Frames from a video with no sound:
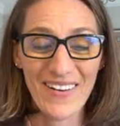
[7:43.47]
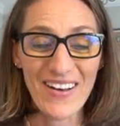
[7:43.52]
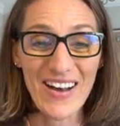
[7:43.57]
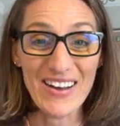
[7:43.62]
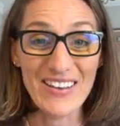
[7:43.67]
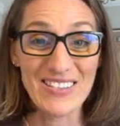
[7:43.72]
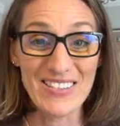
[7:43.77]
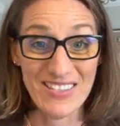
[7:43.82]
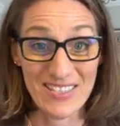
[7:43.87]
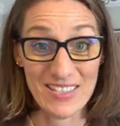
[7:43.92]

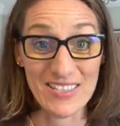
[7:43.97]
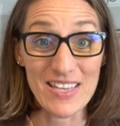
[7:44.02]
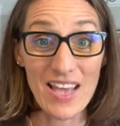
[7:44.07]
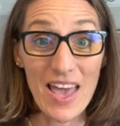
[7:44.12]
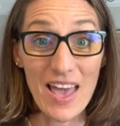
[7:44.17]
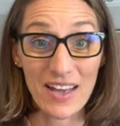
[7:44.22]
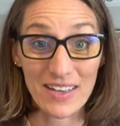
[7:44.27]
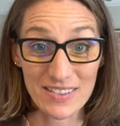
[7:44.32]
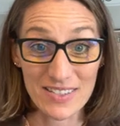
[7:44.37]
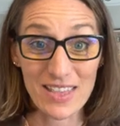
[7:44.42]
a
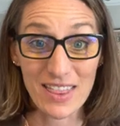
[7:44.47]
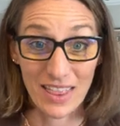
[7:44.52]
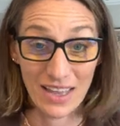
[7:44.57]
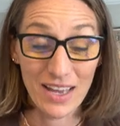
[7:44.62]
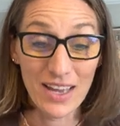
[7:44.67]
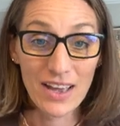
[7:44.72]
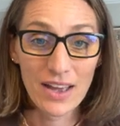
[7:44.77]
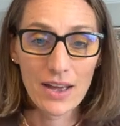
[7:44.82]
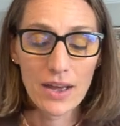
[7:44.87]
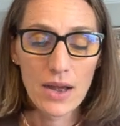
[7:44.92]
sixth
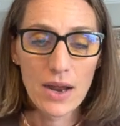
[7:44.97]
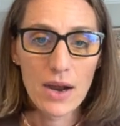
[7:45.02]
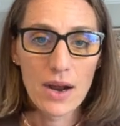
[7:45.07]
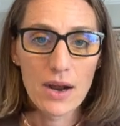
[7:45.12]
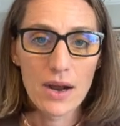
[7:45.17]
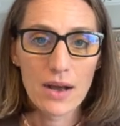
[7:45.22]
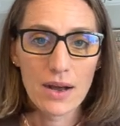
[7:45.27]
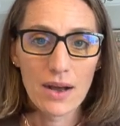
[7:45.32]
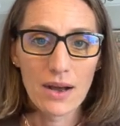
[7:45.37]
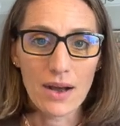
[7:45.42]

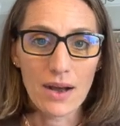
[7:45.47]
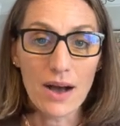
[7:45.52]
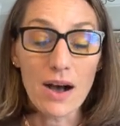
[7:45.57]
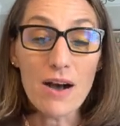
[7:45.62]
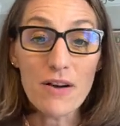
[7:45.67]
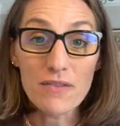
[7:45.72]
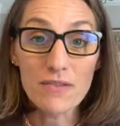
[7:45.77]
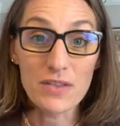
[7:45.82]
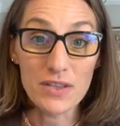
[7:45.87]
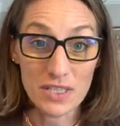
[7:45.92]

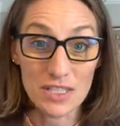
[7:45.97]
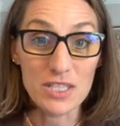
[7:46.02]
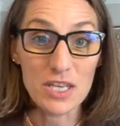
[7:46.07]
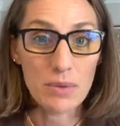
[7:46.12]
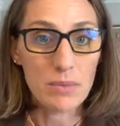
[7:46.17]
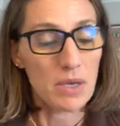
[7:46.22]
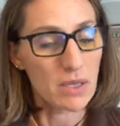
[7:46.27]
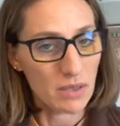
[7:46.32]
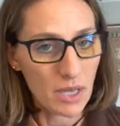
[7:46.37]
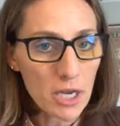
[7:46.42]
of the
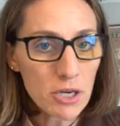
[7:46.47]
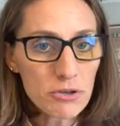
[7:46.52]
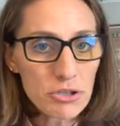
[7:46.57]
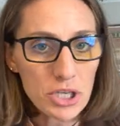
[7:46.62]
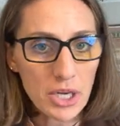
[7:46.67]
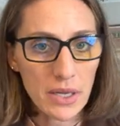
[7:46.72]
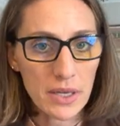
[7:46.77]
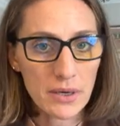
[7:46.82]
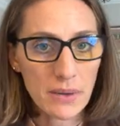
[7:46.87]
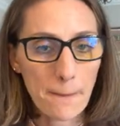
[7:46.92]

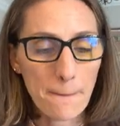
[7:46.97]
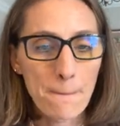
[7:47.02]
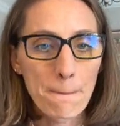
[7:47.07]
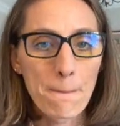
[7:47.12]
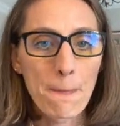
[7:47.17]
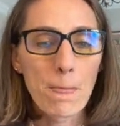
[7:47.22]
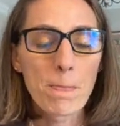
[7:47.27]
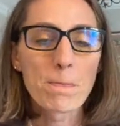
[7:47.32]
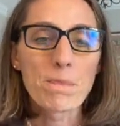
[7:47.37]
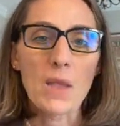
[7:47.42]
stimulation
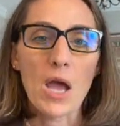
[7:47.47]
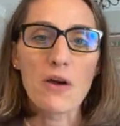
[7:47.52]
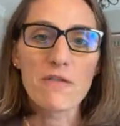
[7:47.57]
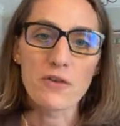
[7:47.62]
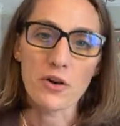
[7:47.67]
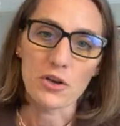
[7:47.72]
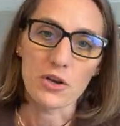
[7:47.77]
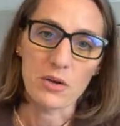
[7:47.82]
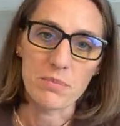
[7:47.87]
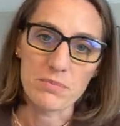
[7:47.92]
of
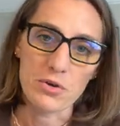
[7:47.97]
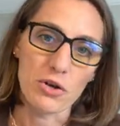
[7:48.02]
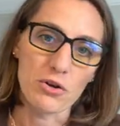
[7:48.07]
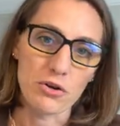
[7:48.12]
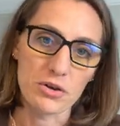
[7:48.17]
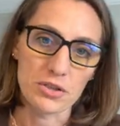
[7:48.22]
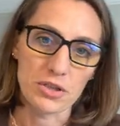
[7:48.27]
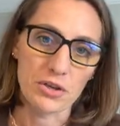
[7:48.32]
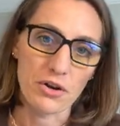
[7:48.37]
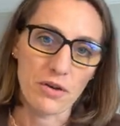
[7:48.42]
your
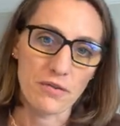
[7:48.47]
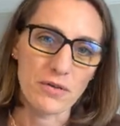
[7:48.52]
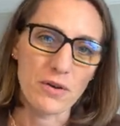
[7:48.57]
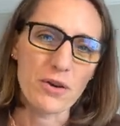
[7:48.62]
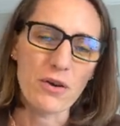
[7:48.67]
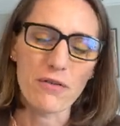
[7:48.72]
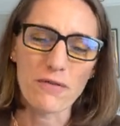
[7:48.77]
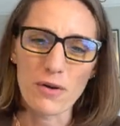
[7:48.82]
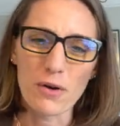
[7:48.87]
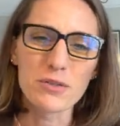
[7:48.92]
computers and your phone.
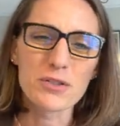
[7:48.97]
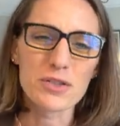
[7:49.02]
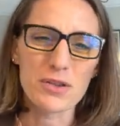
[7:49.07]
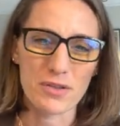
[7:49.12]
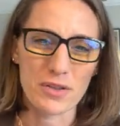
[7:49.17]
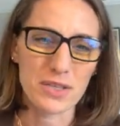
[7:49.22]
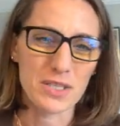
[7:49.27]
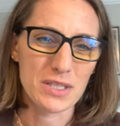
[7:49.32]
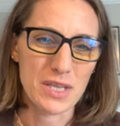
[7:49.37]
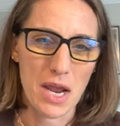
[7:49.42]
Your phones are
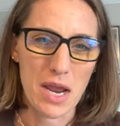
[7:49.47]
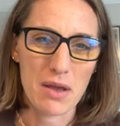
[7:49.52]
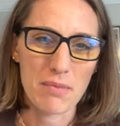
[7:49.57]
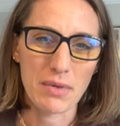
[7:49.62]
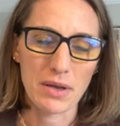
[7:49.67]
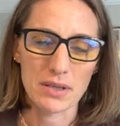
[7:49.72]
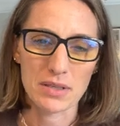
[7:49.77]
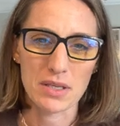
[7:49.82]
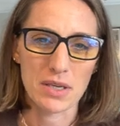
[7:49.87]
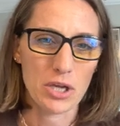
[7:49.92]
the same
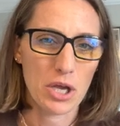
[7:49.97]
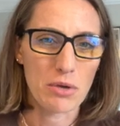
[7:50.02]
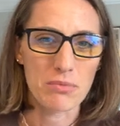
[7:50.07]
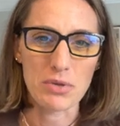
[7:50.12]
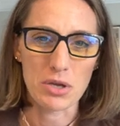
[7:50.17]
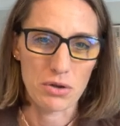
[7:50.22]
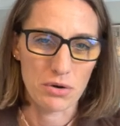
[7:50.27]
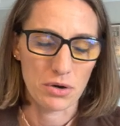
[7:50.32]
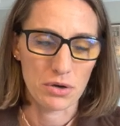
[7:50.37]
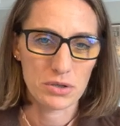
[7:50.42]
as a
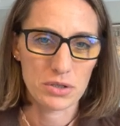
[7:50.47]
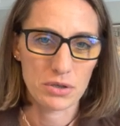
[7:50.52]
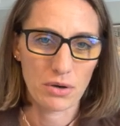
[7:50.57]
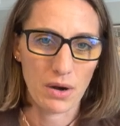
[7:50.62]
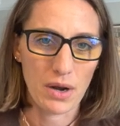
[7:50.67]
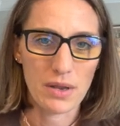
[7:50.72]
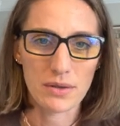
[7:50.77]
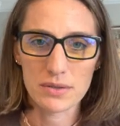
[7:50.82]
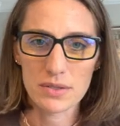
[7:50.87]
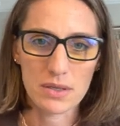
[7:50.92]
computer
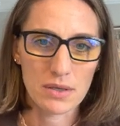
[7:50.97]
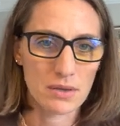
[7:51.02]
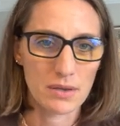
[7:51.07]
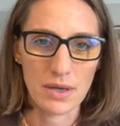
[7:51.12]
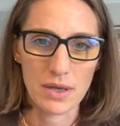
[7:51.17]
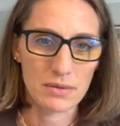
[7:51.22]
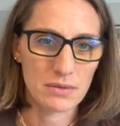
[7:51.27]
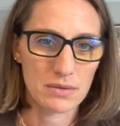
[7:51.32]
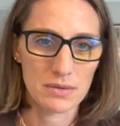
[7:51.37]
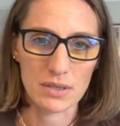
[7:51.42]
screen, so
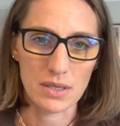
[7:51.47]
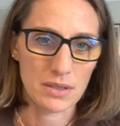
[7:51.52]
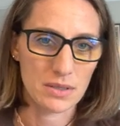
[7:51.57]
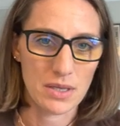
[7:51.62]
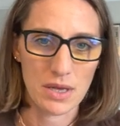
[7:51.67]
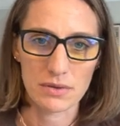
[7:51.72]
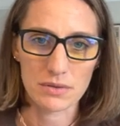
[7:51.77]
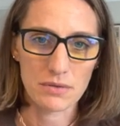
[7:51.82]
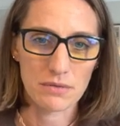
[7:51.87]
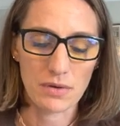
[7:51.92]
at
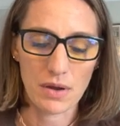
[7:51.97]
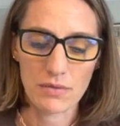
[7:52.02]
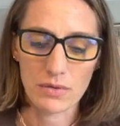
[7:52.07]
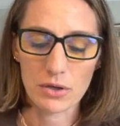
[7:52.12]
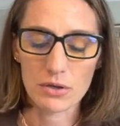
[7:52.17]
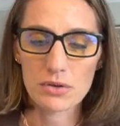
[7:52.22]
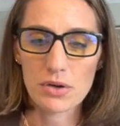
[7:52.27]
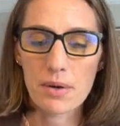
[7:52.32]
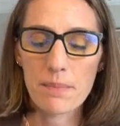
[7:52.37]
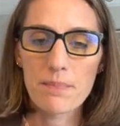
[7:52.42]

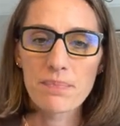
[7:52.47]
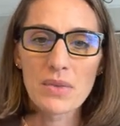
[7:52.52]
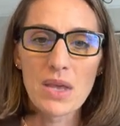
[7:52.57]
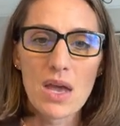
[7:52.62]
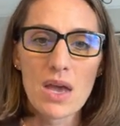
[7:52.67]
6,500